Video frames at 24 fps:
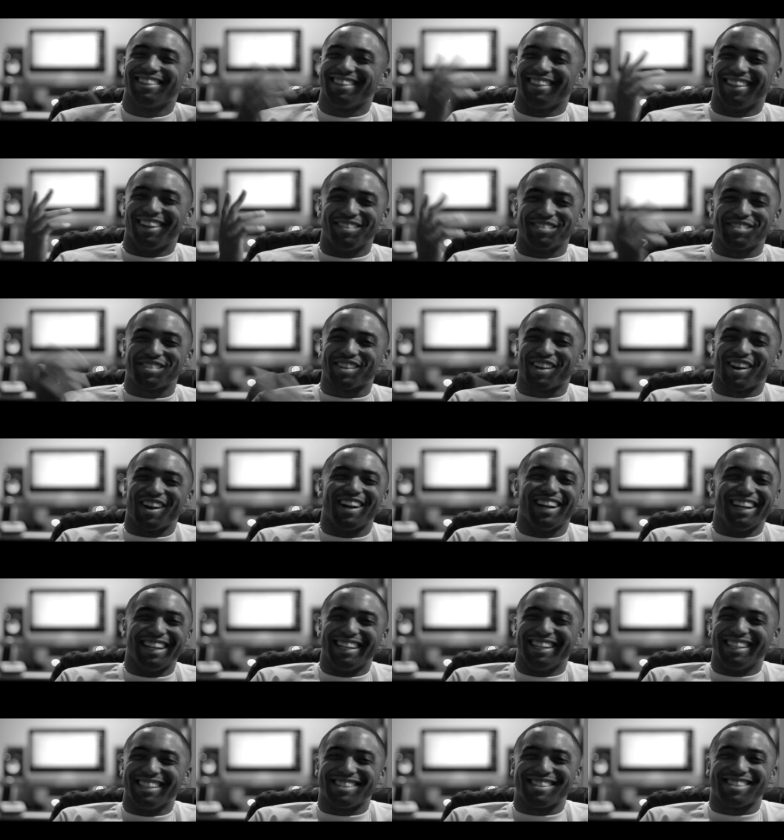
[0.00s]
I'm
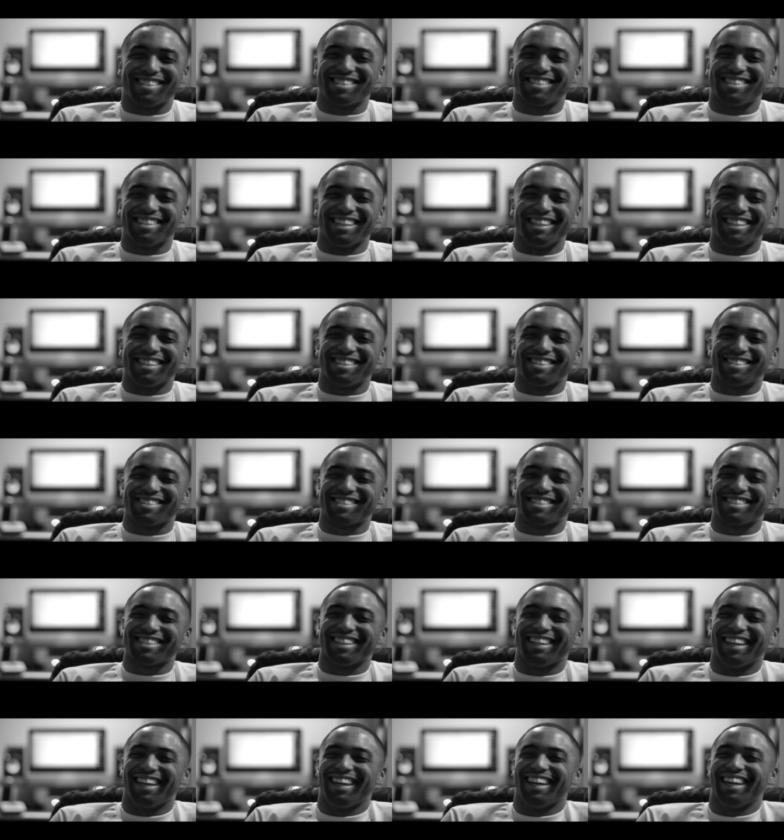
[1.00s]
sorry.
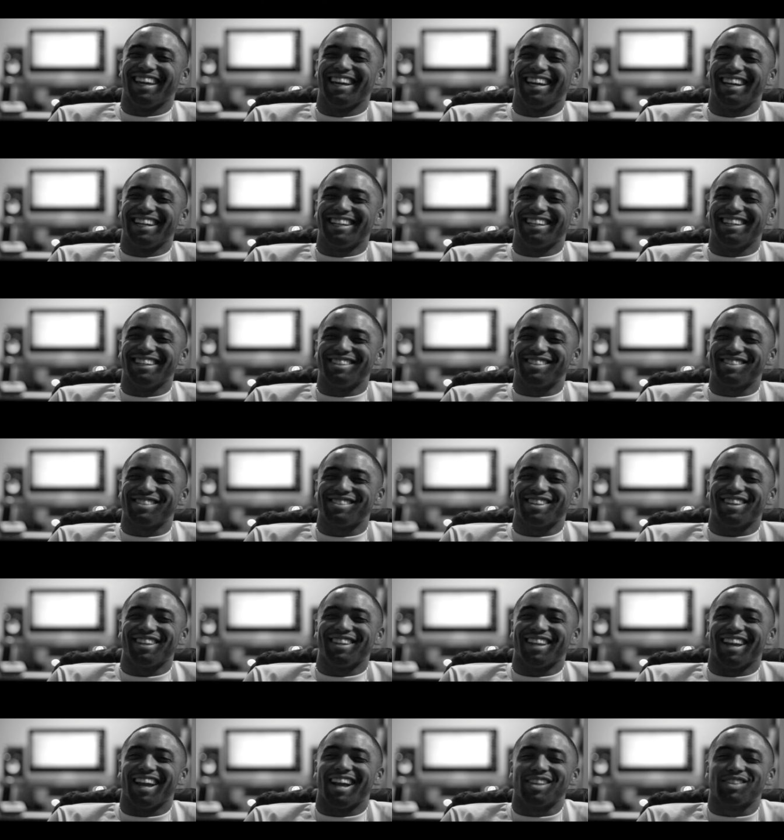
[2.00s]

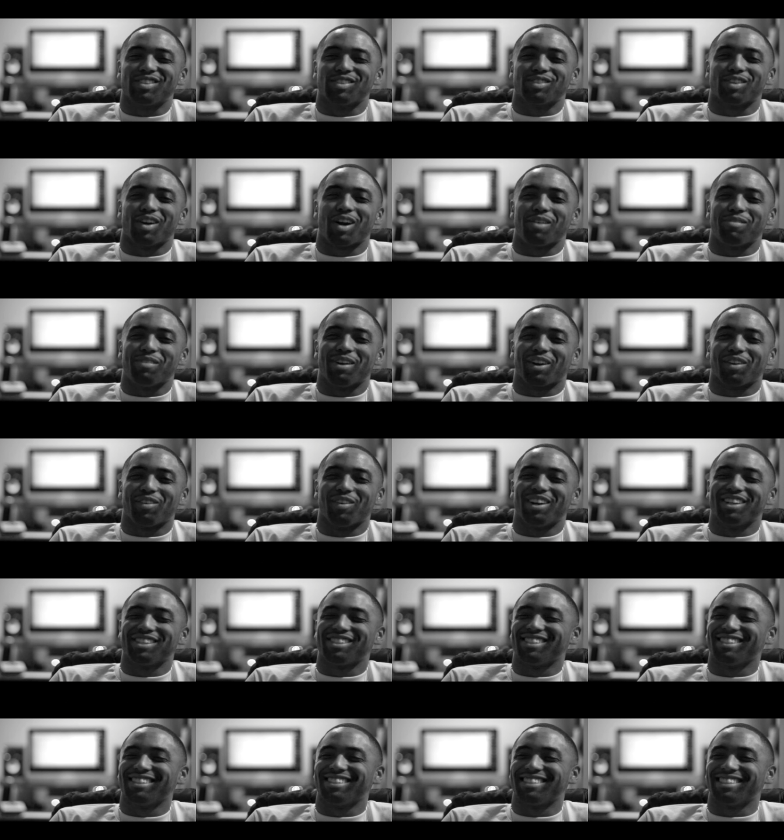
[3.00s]
It answers all my
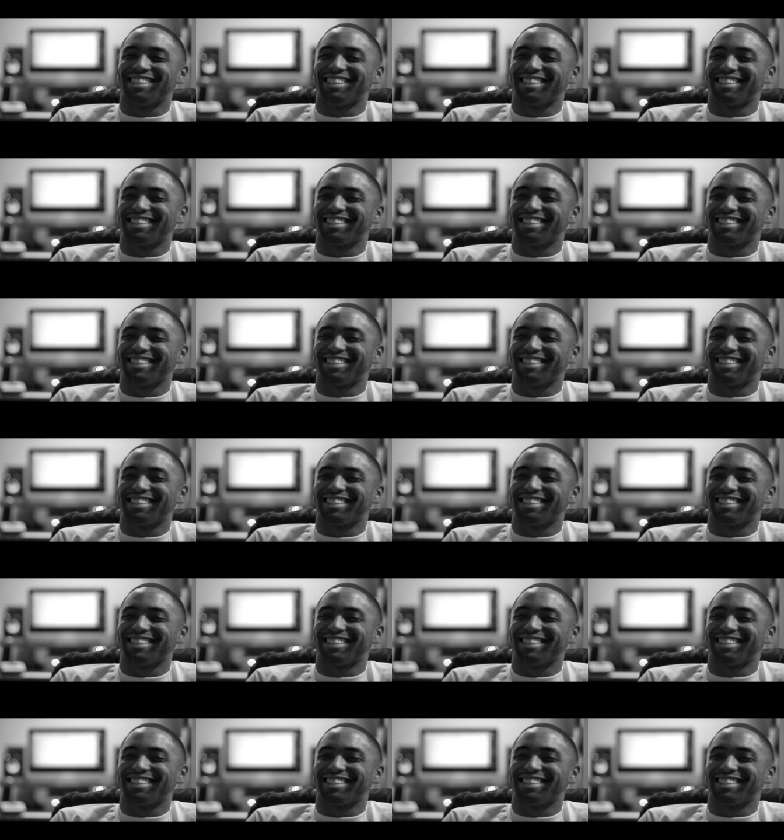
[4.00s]
questions.